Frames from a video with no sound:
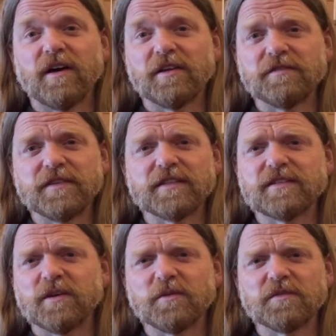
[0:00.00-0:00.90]
all of this
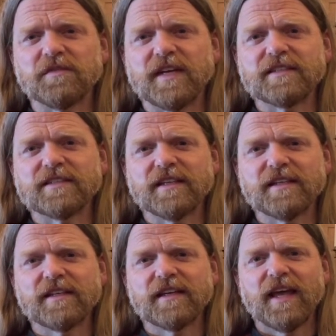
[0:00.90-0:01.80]
that we're
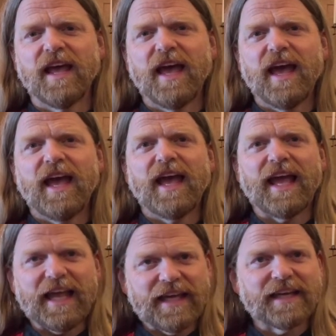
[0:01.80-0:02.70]
facing.
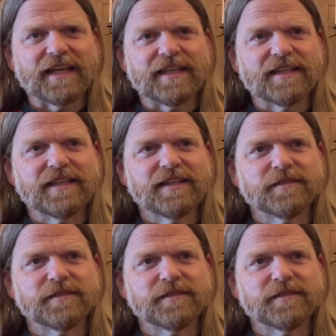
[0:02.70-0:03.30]
And